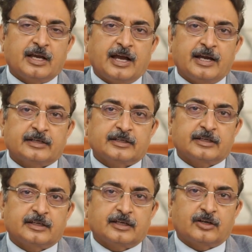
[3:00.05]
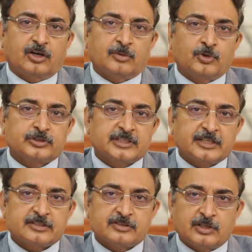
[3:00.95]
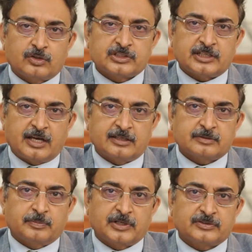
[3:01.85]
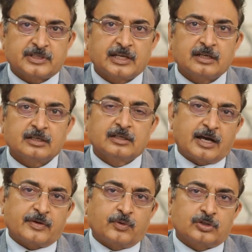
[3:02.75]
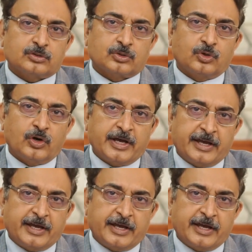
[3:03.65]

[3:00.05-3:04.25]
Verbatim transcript: And uh, almost there is zero chance, but still I want to go